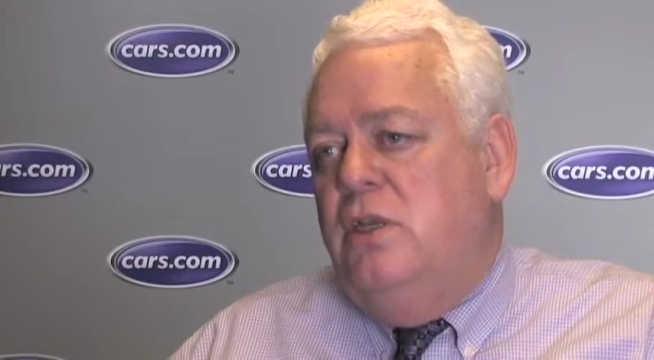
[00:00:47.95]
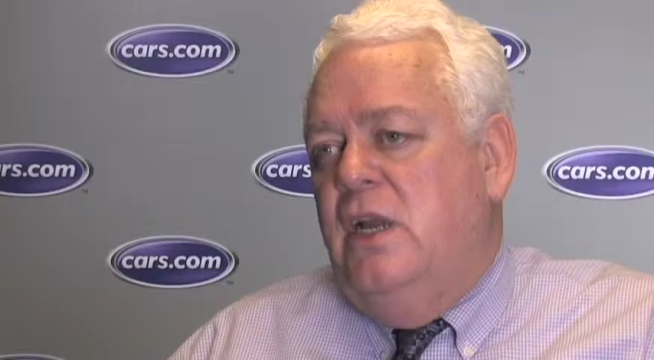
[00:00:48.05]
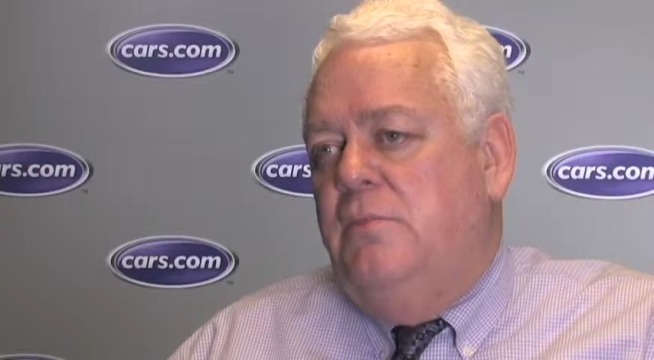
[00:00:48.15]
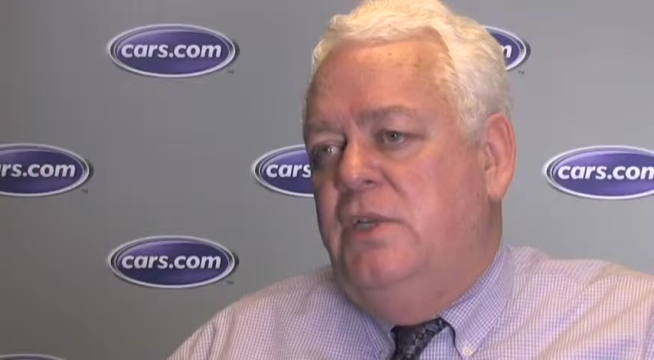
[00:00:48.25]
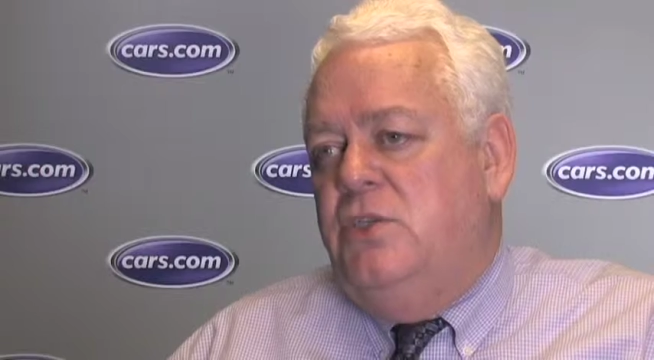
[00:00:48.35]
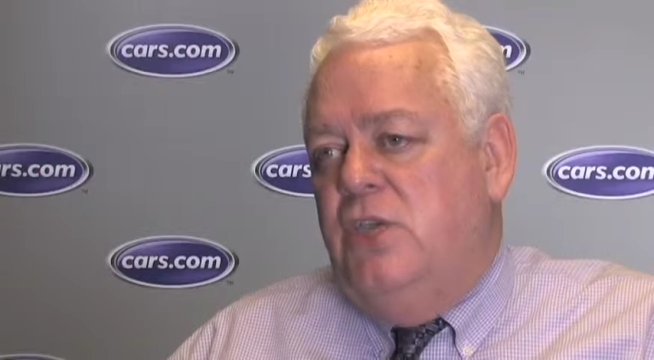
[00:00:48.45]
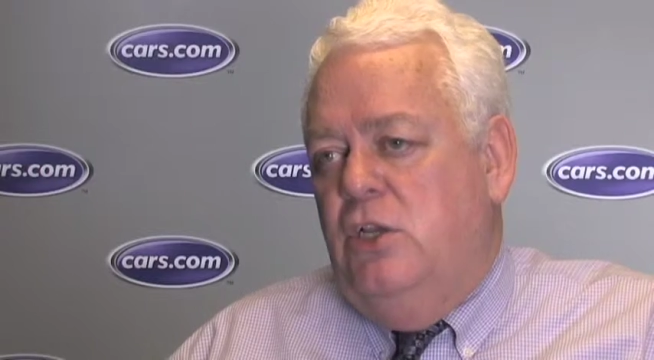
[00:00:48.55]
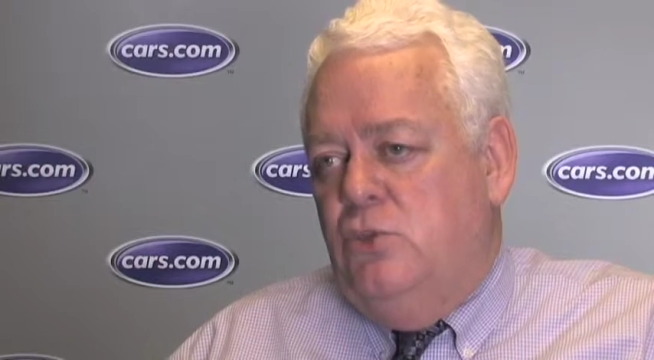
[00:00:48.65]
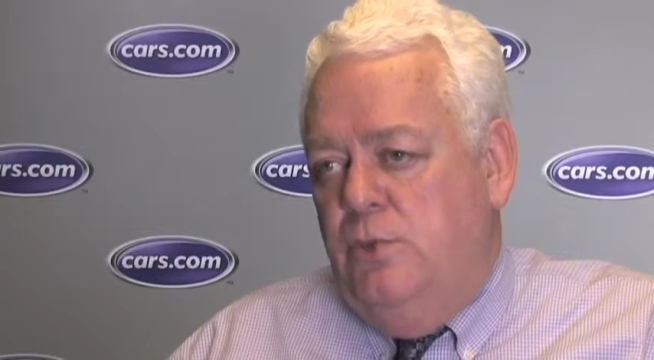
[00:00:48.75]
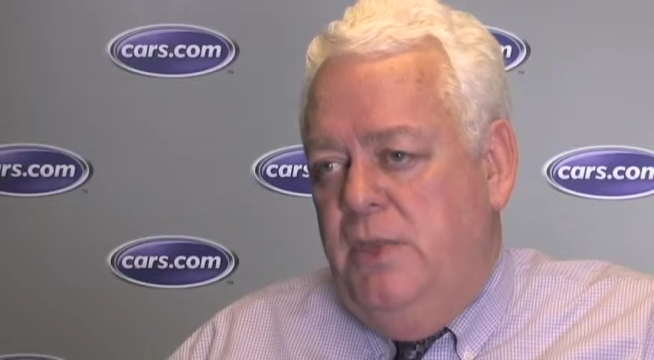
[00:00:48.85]
and how many
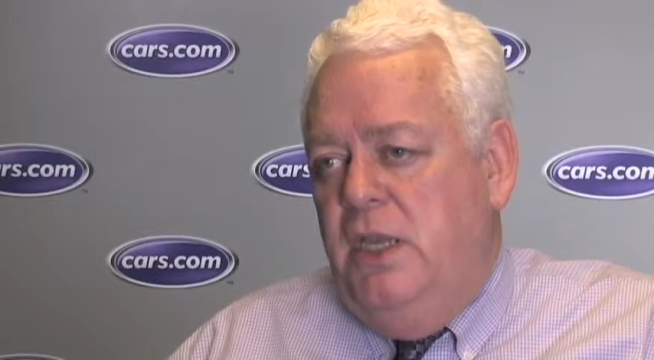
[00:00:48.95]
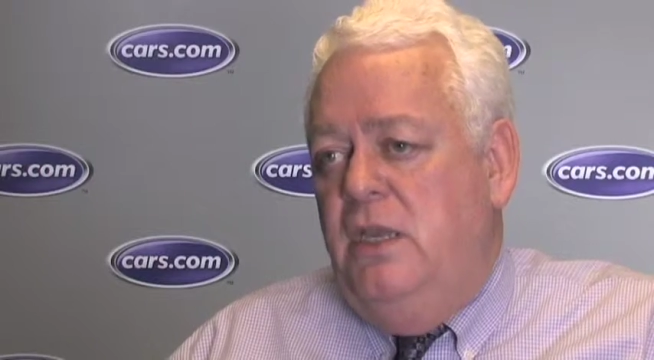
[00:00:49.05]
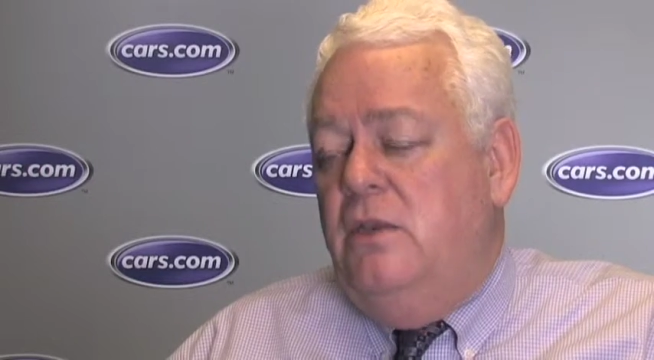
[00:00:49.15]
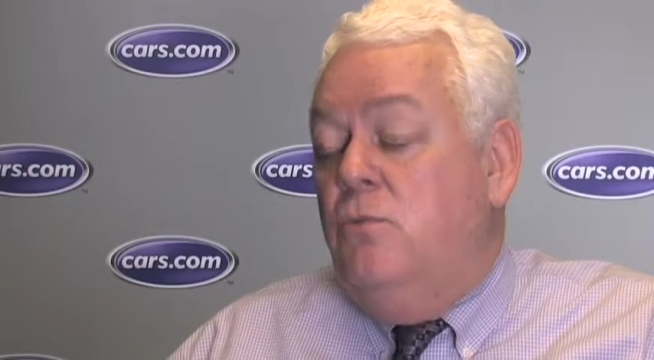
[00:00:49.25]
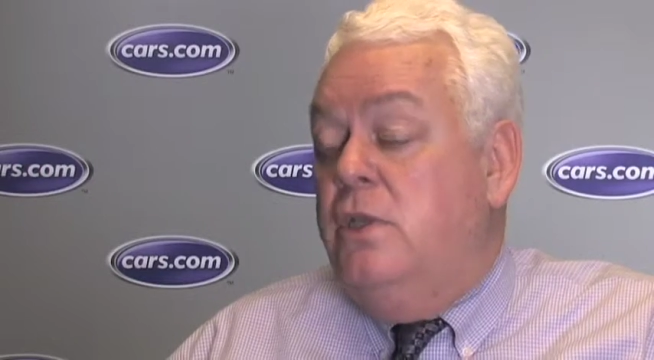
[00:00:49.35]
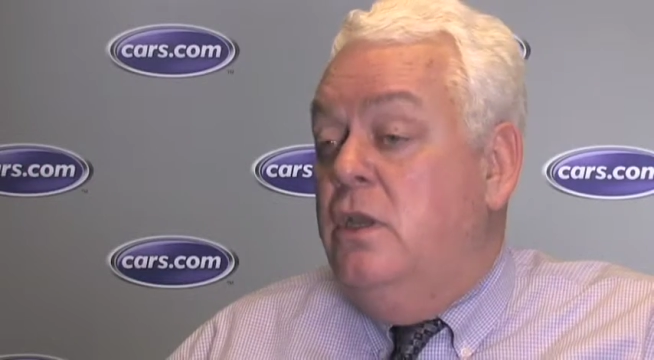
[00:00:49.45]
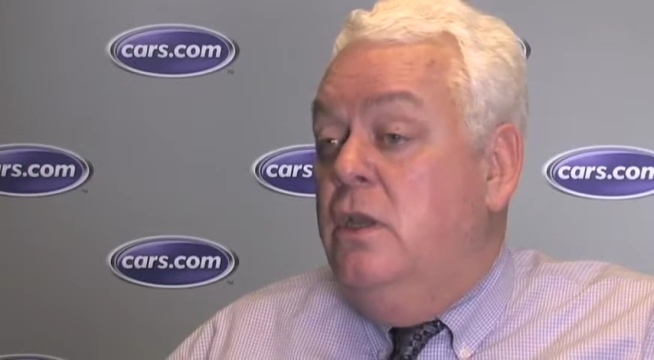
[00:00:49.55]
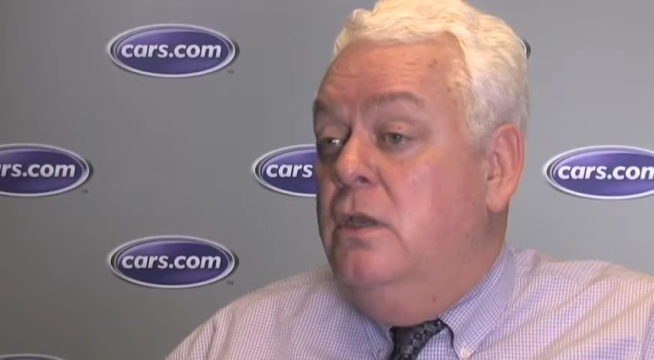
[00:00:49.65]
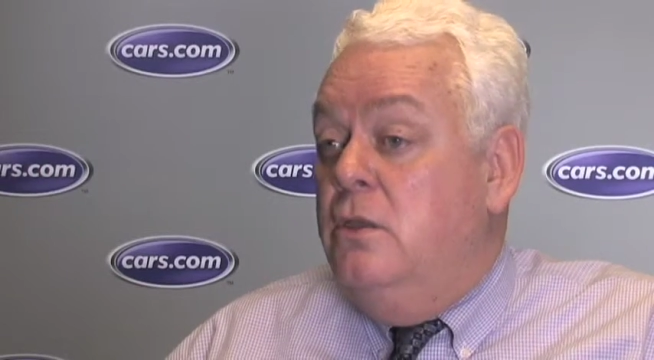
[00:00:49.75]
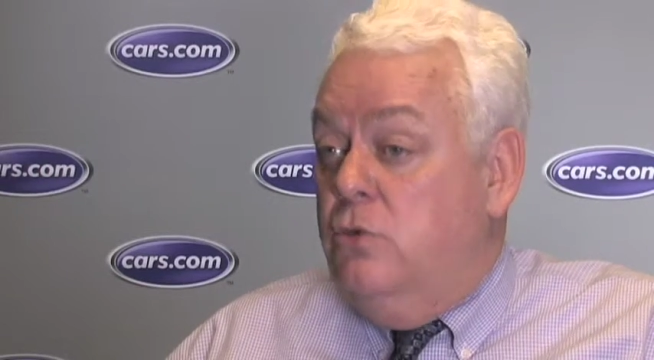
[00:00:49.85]
sales were made, and what
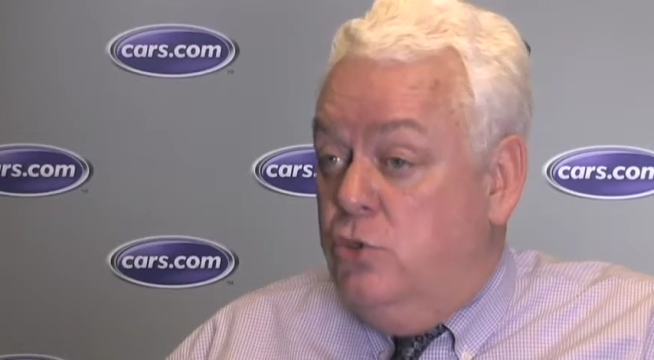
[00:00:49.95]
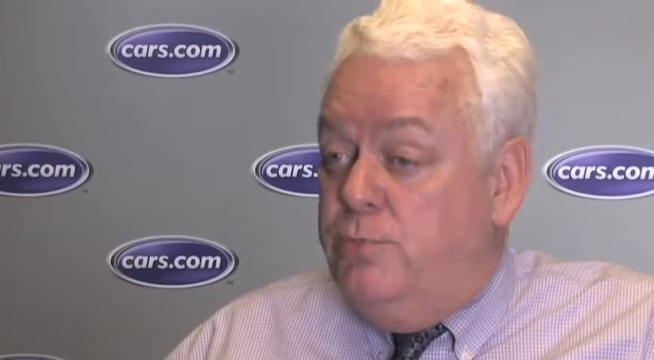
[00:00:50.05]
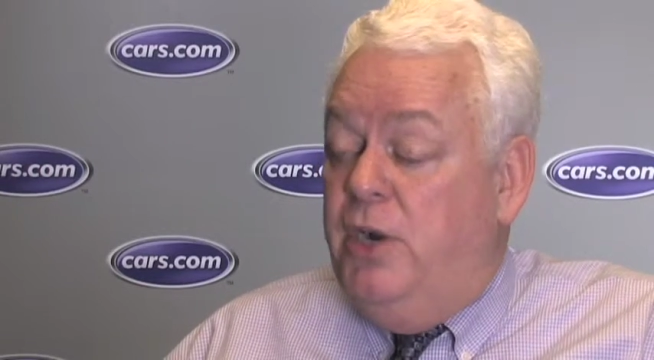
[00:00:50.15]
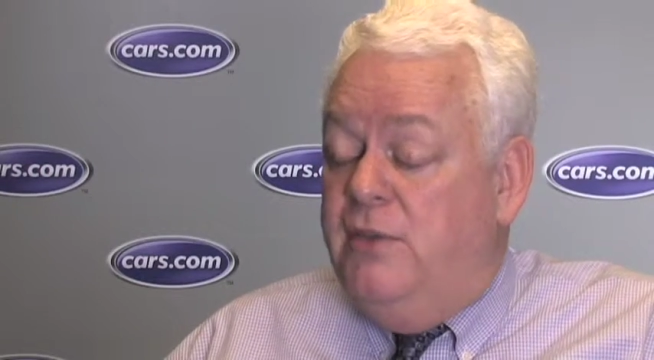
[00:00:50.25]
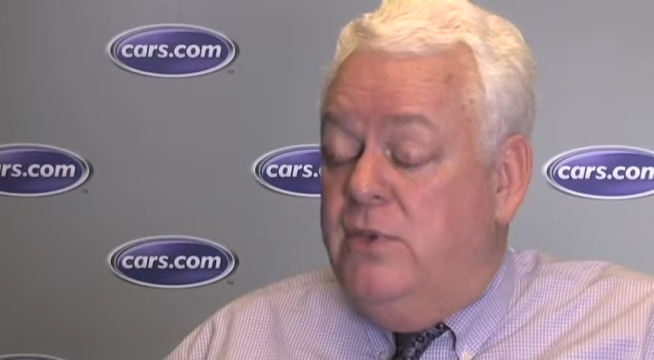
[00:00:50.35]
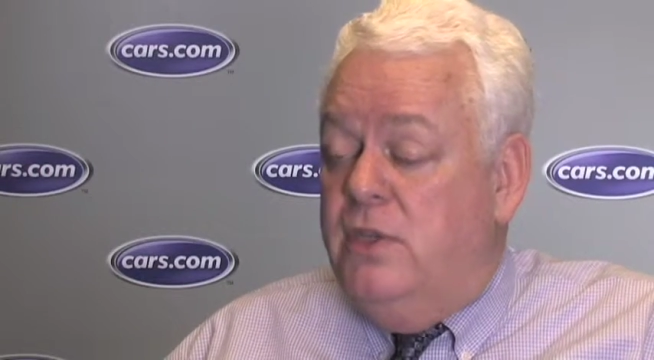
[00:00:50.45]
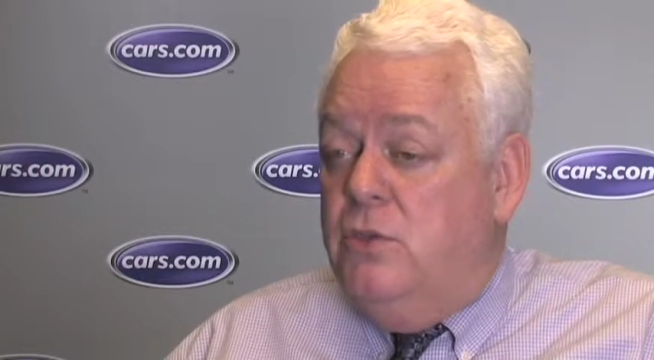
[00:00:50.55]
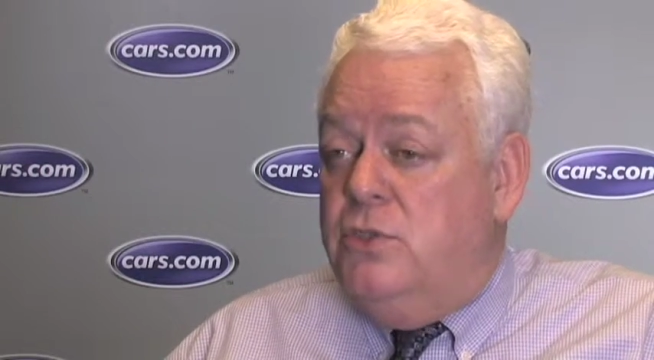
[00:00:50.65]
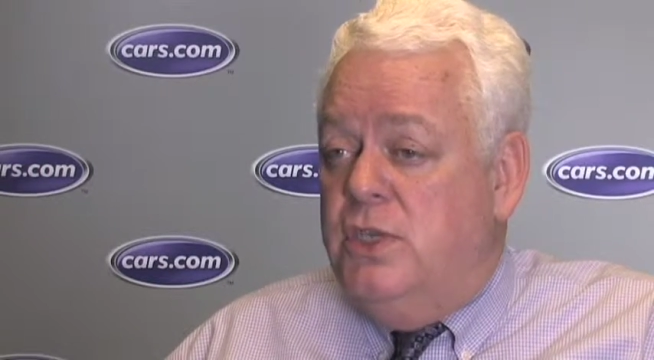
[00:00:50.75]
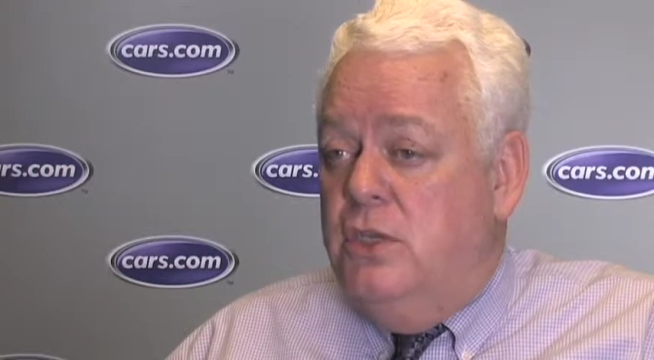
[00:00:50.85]
the gross profit
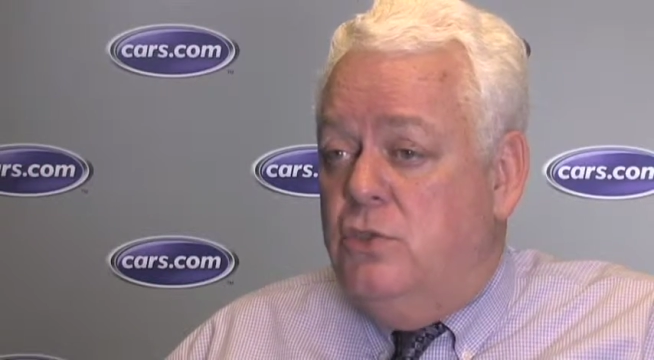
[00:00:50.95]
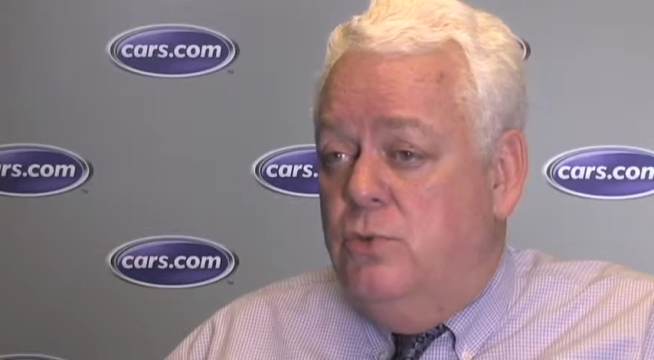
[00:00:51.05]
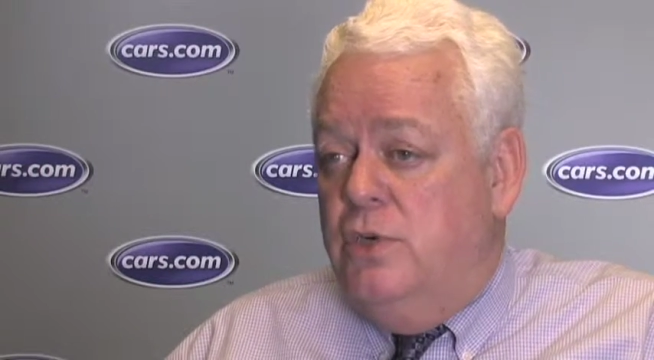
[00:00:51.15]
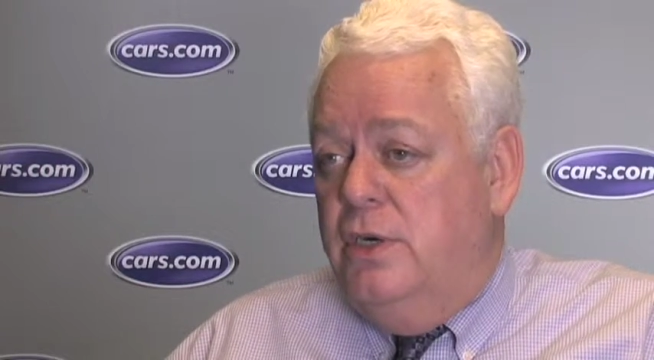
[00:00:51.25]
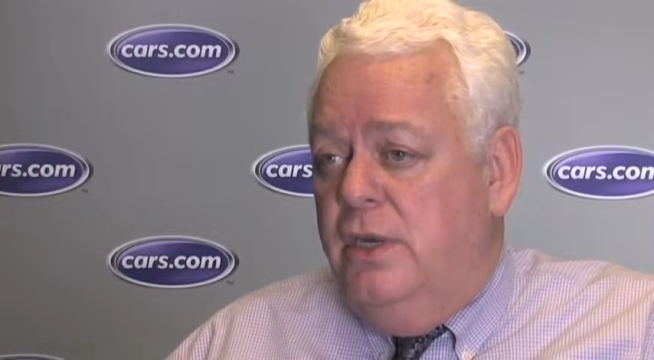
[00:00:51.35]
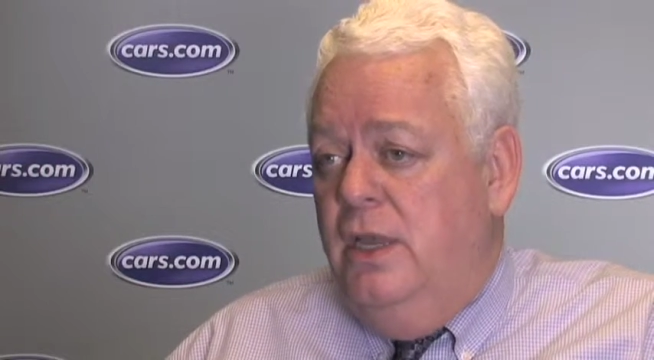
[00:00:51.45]
on those sales were.